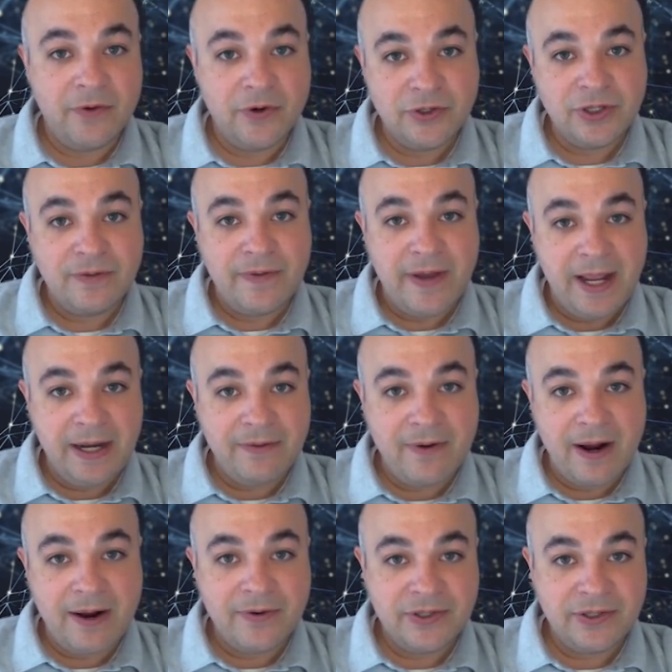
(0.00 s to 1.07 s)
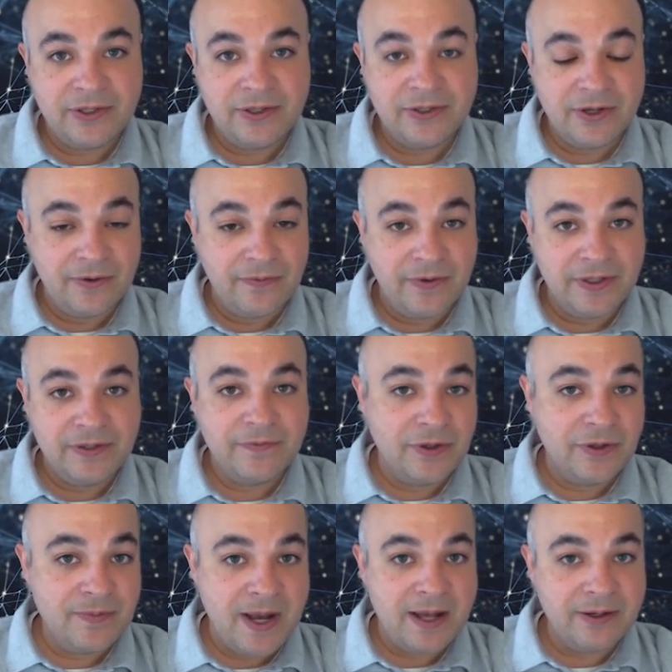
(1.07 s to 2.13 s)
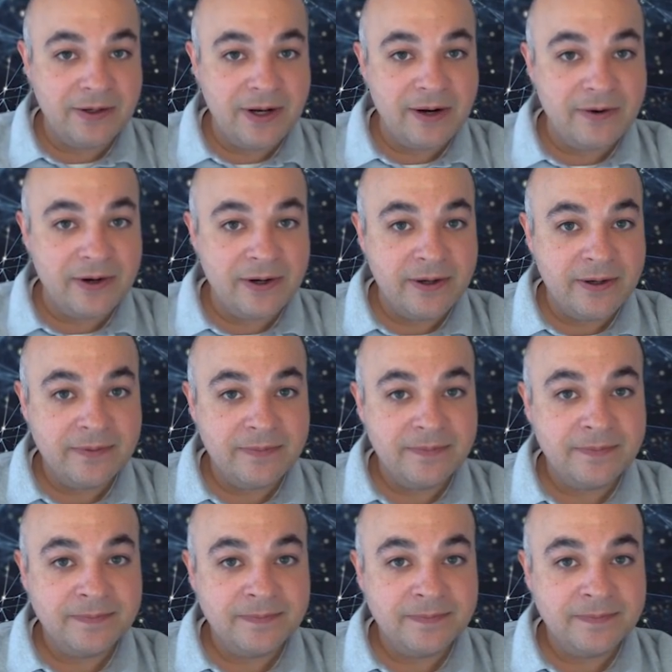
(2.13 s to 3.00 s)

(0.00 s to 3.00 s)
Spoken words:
version of antivirus service for the modern era.